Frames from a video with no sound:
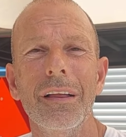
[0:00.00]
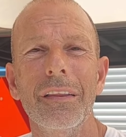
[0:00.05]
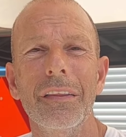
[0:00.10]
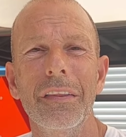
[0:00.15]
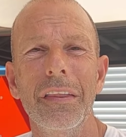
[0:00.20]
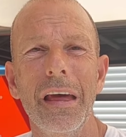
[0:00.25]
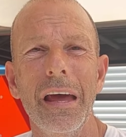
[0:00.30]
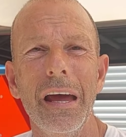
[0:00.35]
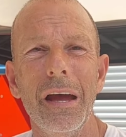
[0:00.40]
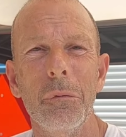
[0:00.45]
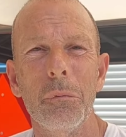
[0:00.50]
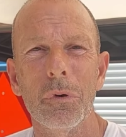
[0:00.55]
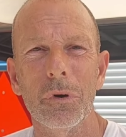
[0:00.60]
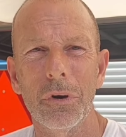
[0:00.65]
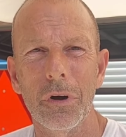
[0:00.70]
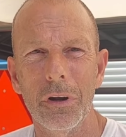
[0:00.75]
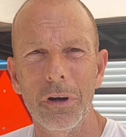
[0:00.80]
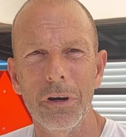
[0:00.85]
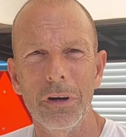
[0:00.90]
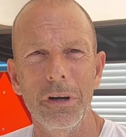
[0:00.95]
they were
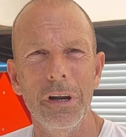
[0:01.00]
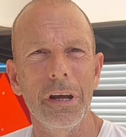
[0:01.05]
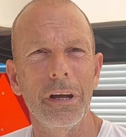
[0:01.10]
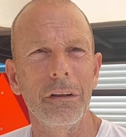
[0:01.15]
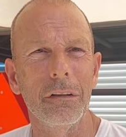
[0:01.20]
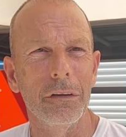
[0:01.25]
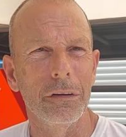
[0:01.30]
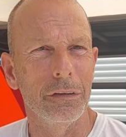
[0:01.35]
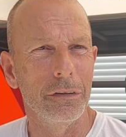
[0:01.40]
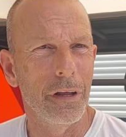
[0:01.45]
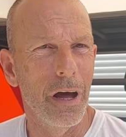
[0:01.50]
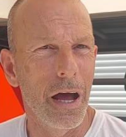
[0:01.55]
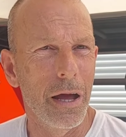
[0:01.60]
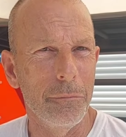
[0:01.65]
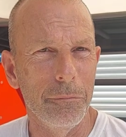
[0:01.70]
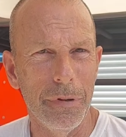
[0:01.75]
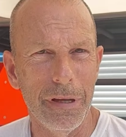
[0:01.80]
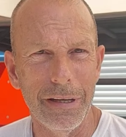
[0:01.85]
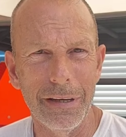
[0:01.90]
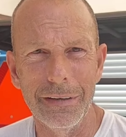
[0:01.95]
going to nickel and
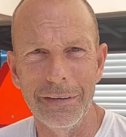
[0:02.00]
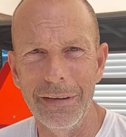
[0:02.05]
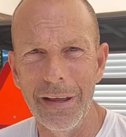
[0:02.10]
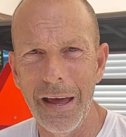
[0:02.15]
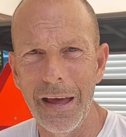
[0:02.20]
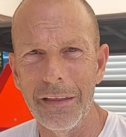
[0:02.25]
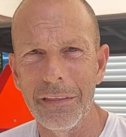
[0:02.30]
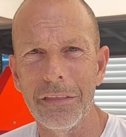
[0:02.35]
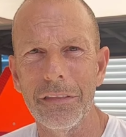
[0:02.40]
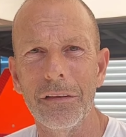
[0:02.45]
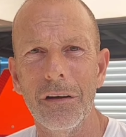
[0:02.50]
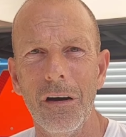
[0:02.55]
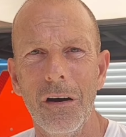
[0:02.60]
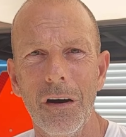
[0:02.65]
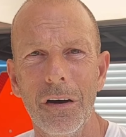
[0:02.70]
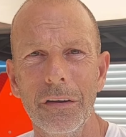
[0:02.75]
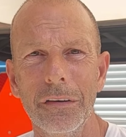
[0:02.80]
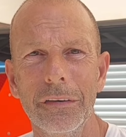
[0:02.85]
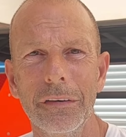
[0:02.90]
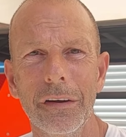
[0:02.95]
dime me to death
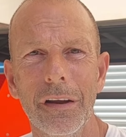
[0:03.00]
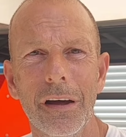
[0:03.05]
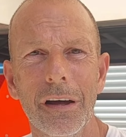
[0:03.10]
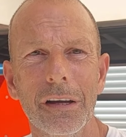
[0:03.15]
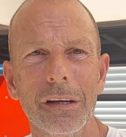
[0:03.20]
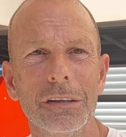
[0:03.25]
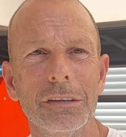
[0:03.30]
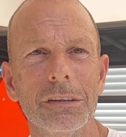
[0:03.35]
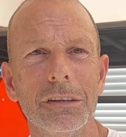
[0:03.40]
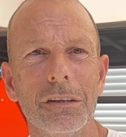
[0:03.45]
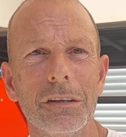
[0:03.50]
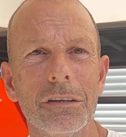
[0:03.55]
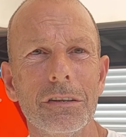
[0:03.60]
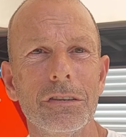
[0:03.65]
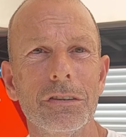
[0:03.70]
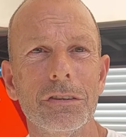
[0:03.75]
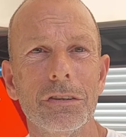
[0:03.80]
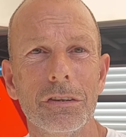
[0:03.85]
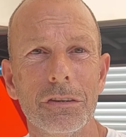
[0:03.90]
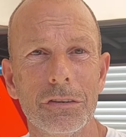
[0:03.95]
on
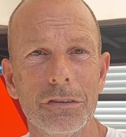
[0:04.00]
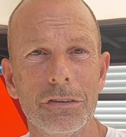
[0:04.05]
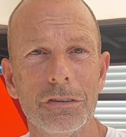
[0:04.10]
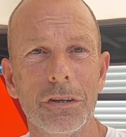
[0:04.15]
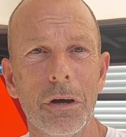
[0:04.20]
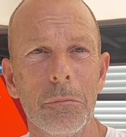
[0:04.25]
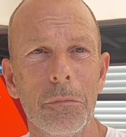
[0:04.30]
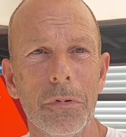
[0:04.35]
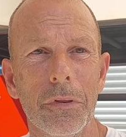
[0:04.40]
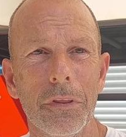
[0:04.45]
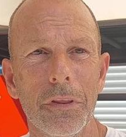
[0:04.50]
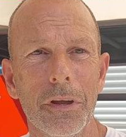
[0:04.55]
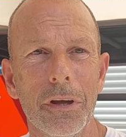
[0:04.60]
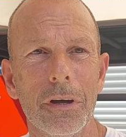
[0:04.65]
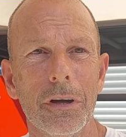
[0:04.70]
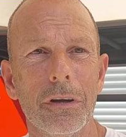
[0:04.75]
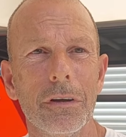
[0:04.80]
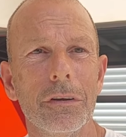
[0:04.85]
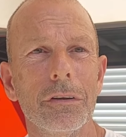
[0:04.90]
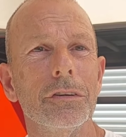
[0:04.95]
some
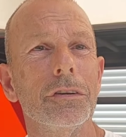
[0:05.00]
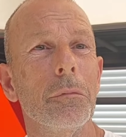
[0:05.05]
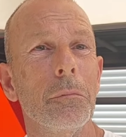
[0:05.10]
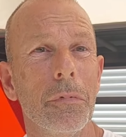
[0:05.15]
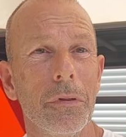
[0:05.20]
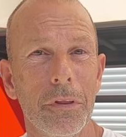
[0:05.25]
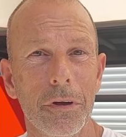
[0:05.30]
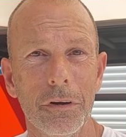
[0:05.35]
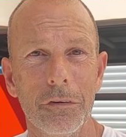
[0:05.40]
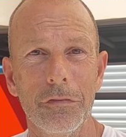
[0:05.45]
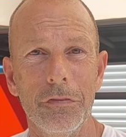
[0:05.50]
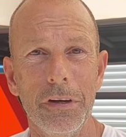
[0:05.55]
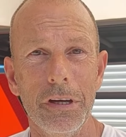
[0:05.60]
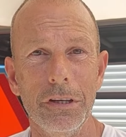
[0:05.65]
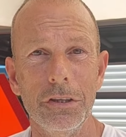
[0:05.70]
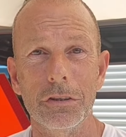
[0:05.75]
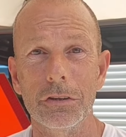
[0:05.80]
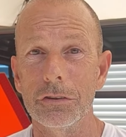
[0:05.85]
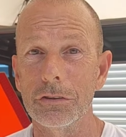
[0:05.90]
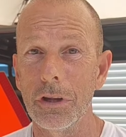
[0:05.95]
of their
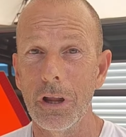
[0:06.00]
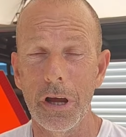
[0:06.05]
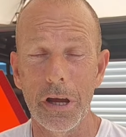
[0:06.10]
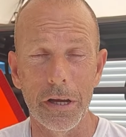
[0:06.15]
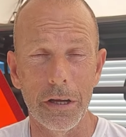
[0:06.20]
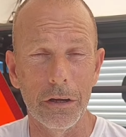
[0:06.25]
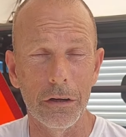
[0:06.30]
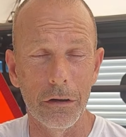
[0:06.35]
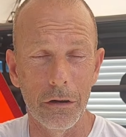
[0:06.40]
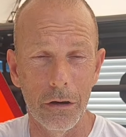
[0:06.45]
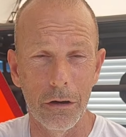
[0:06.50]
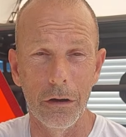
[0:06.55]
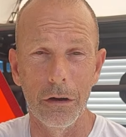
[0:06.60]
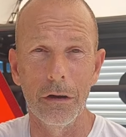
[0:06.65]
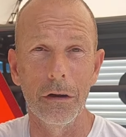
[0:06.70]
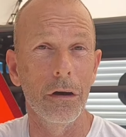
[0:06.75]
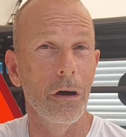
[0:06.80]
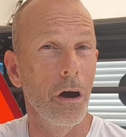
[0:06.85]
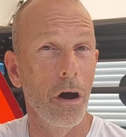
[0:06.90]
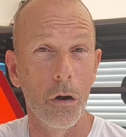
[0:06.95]
features, like
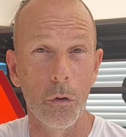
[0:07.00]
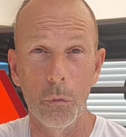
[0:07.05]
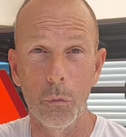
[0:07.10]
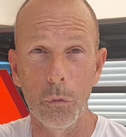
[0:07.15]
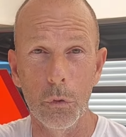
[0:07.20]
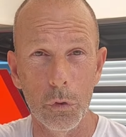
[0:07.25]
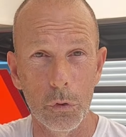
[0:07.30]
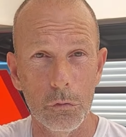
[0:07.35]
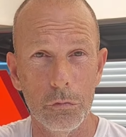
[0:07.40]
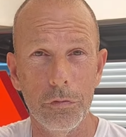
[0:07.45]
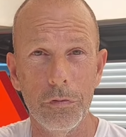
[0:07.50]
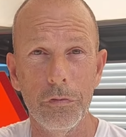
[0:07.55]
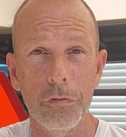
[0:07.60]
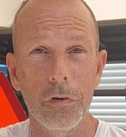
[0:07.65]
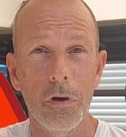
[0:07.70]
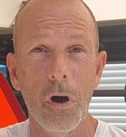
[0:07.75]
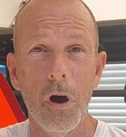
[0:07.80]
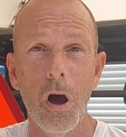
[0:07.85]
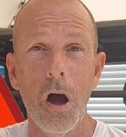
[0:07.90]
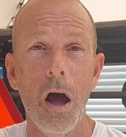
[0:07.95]
a roof
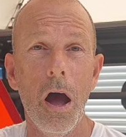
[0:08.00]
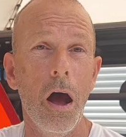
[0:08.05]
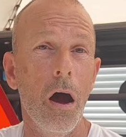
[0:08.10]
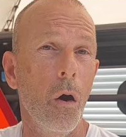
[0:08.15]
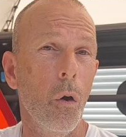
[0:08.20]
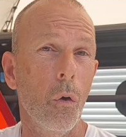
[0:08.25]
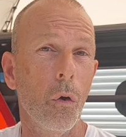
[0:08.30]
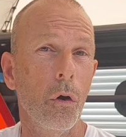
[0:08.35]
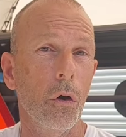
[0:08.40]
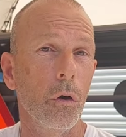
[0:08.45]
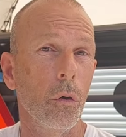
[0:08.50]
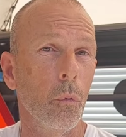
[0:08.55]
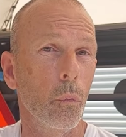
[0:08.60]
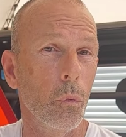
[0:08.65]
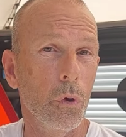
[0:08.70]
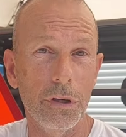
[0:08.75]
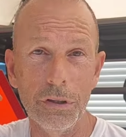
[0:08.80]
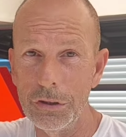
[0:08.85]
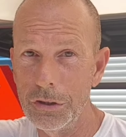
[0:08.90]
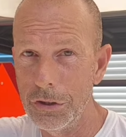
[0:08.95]
or a
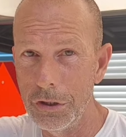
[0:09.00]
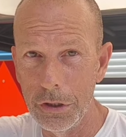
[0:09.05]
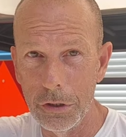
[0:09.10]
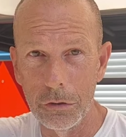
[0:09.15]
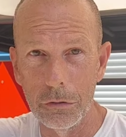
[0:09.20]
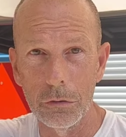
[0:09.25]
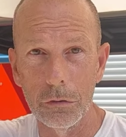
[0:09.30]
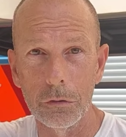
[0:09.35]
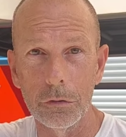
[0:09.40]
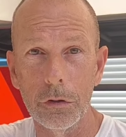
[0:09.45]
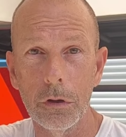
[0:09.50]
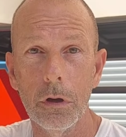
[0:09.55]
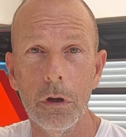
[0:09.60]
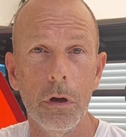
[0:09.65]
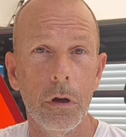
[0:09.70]
windshield,